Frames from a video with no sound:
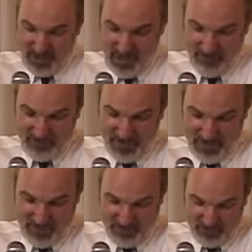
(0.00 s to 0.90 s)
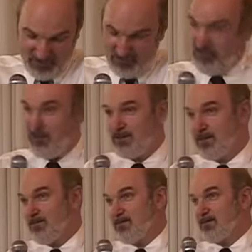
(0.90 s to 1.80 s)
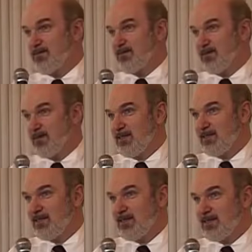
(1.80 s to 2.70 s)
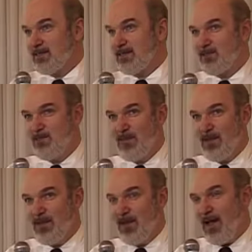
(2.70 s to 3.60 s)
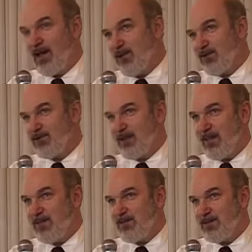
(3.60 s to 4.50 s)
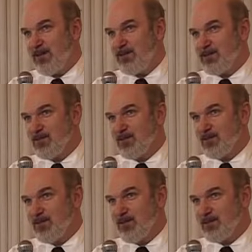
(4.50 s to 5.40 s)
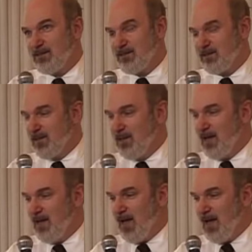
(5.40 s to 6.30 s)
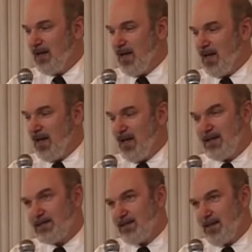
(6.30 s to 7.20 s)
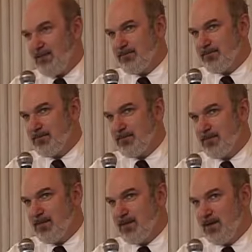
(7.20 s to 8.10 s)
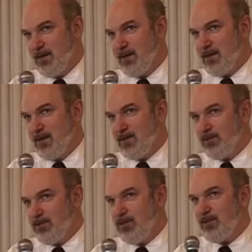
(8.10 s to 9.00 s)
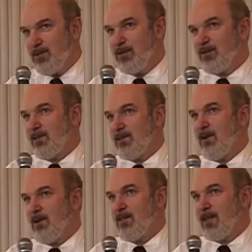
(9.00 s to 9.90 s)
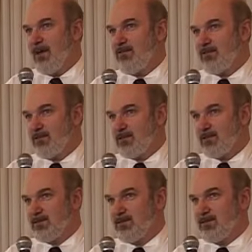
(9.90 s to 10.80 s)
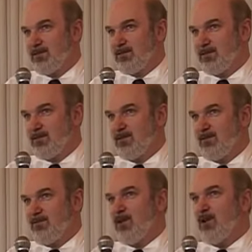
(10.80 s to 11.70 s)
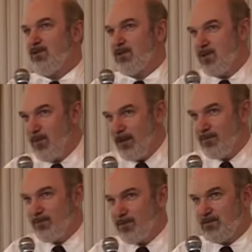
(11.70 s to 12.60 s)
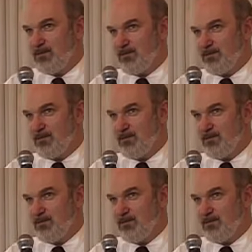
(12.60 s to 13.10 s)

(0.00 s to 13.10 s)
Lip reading: after I had conferred him his degree, I go together with our Swiss board and I asked them, do you think that all the effort for only one person